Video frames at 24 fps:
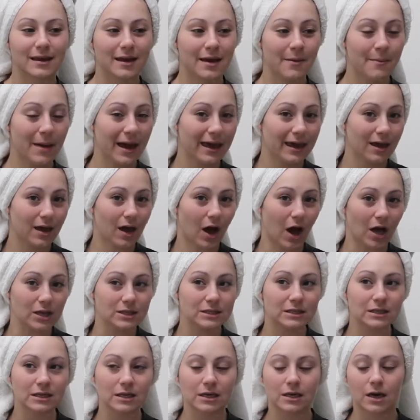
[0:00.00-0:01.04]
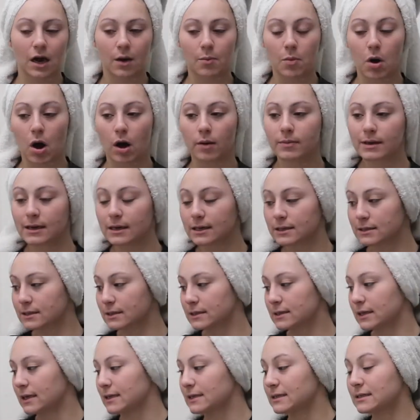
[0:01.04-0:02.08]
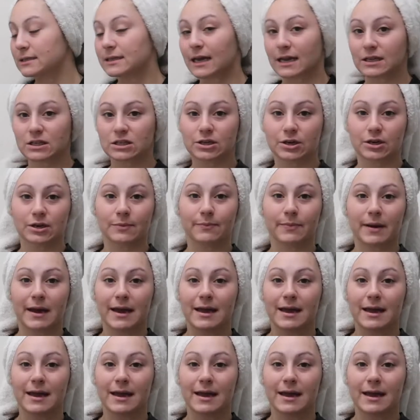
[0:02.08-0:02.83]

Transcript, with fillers: It might constantly come on because it's like censored,